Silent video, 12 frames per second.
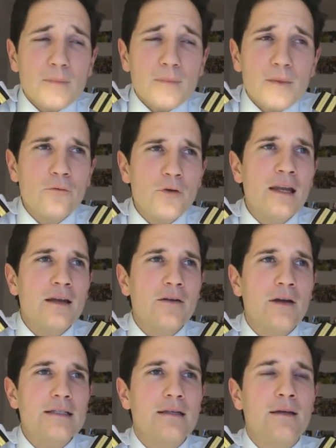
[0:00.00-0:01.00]
Really had a
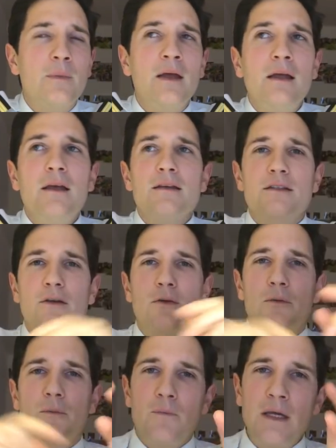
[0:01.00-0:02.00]
great time.
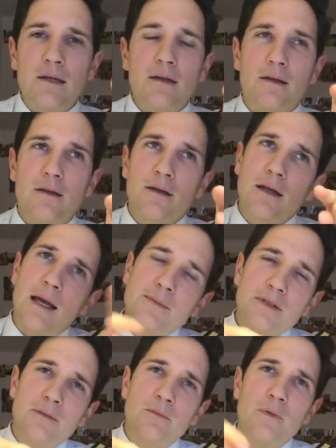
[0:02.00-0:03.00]
So me and the
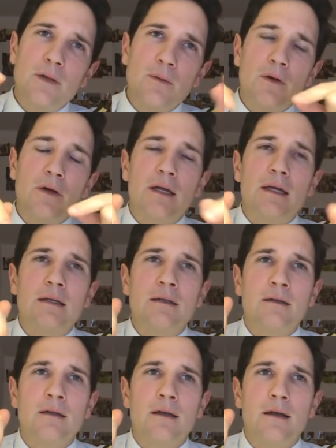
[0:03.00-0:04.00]
captain, we were
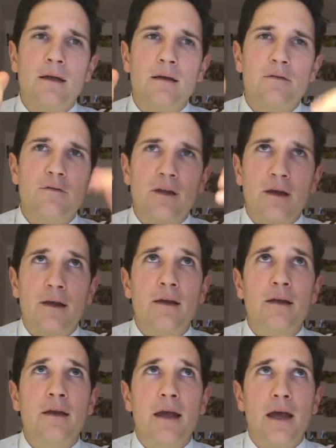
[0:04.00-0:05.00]
in
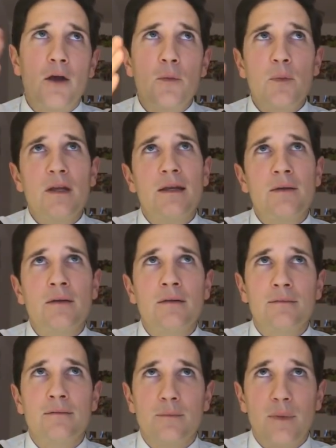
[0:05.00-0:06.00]
flying Air
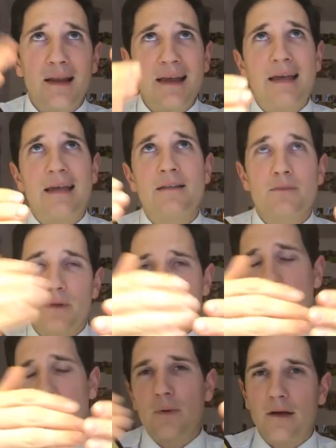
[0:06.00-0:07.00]
Berlin planes with
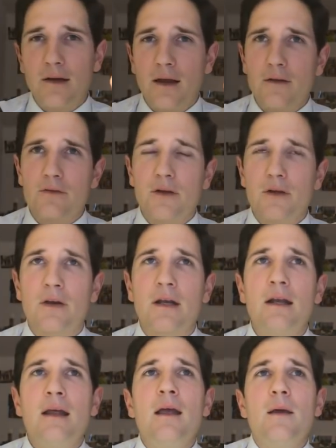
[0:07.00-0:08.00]
the Air Berlin livery on
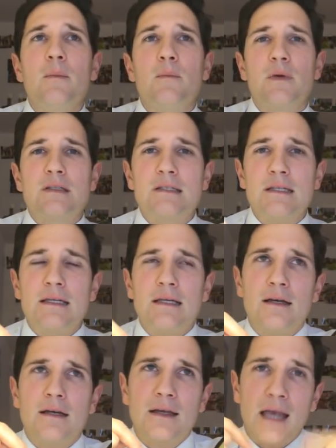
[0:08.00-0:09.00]
it. But
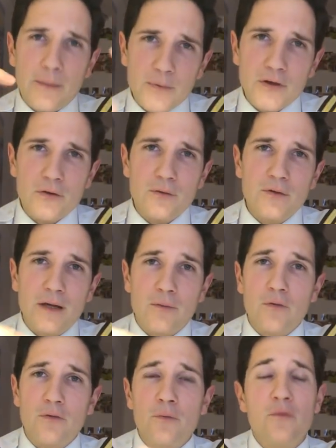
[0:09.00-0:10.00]
the cabin crew, they
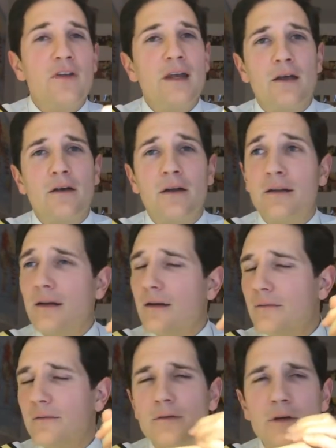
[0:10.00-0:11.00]
were from Finnair, and
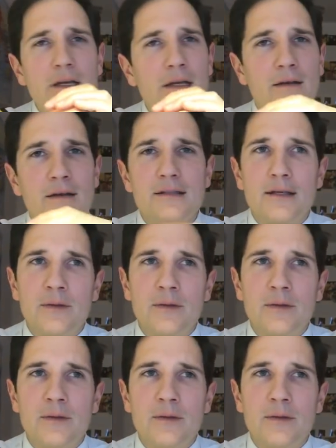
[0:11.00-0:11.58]
they're really nice.